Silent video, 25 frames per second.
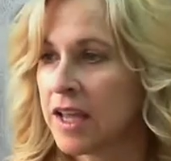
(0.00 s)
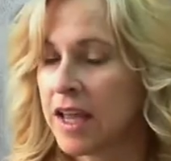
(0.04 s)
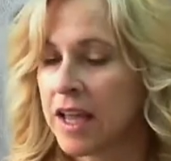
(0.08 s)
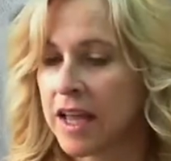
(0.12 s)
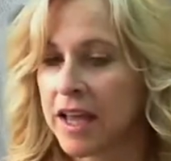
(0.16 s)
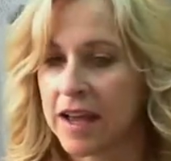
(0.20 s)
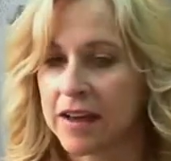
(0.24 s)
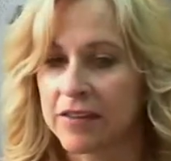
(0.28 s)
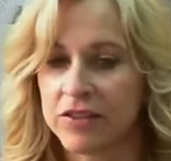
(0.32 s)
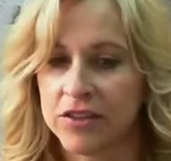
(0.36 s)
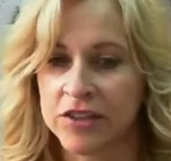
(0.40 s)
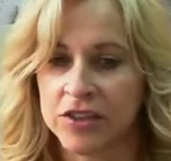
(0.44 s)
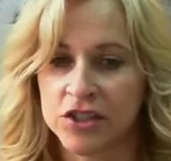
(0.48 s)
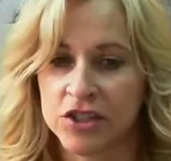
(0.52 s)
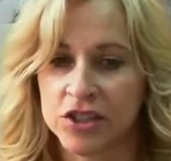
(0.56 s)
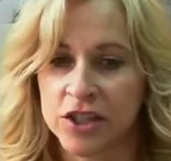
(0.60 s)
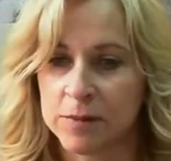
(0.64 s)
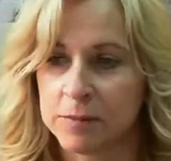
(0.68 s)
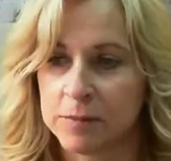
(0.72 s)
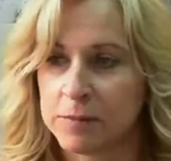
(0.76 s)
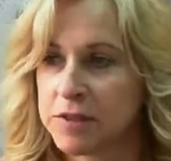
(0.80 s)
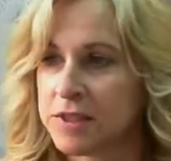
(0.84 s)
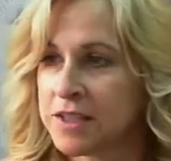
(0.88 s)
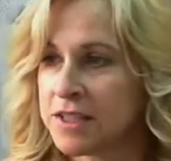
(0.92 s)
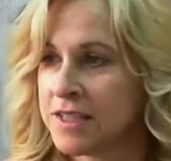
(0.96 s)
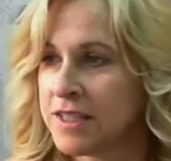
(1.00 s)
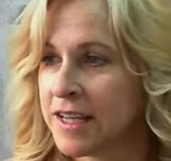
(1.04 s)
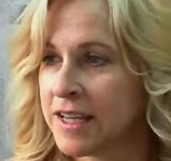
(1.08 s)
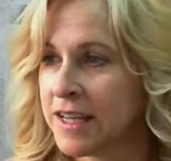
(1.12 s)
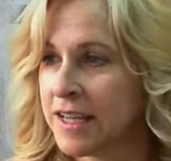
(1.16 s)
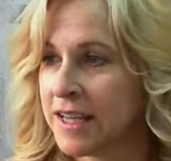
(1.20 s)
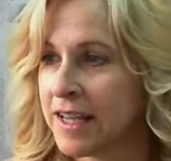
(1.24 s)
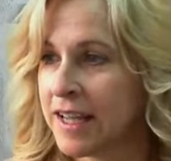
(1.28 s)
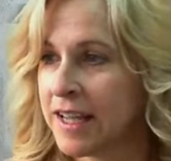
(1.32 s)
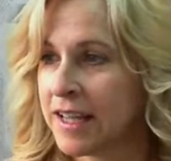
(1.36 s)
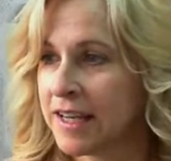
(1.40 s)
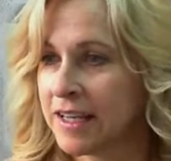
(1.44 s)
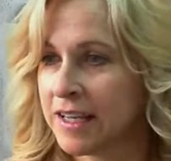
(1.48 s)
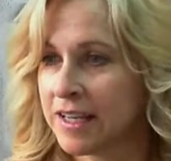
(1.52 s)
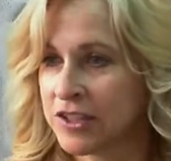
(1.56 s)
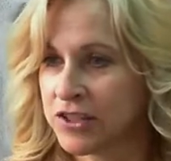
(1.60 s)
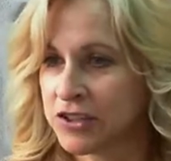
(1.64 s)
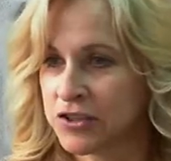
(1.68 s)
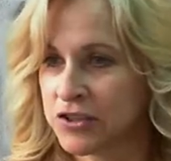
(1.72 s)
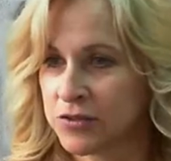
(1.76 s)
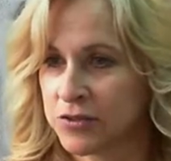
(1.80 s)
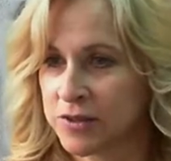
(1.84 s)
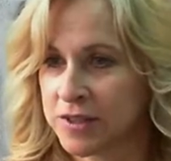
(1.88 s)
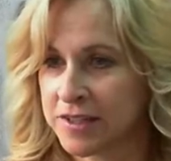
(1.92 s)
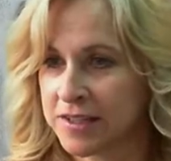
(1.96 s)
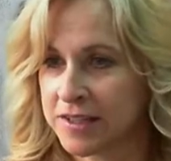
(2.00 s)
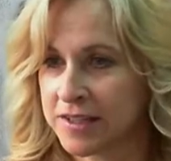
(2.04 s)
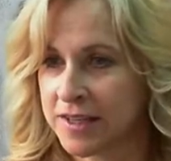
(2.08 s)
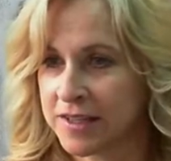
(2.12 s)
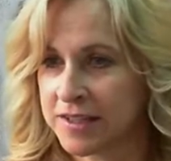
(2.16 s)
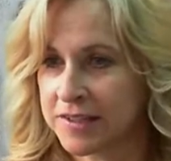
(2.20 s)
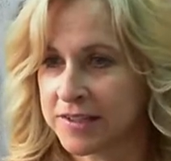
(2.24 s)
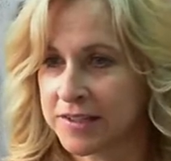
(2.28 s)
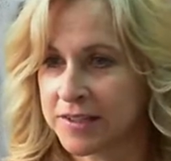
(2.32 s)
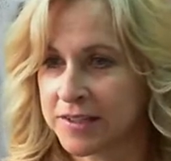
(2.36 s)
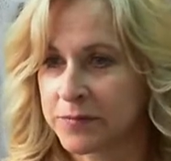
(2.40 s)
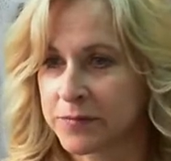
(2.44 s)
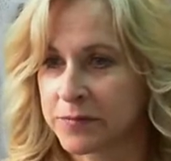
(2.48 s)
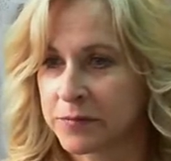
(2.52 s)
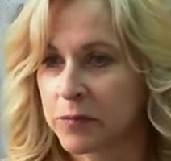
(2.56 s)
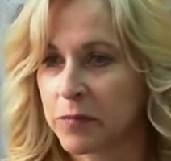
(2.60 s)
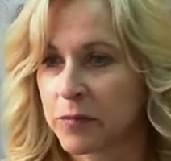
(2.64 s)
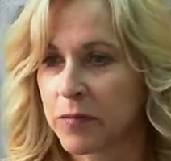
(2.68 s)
have the gym today at lunch recess.